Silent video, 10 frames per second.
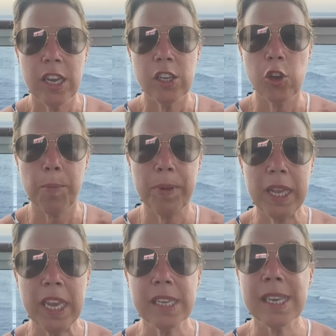So
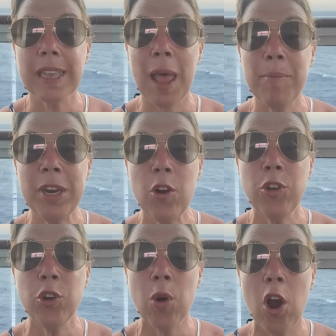please let me know
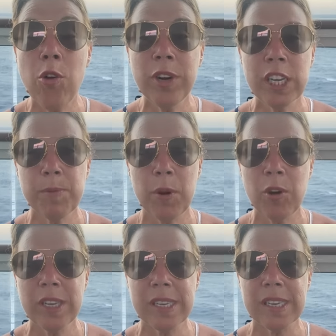your own
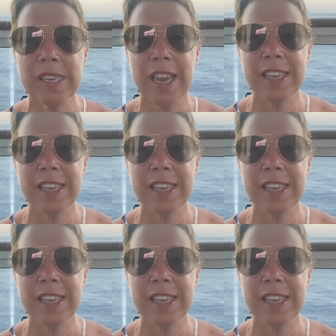experiences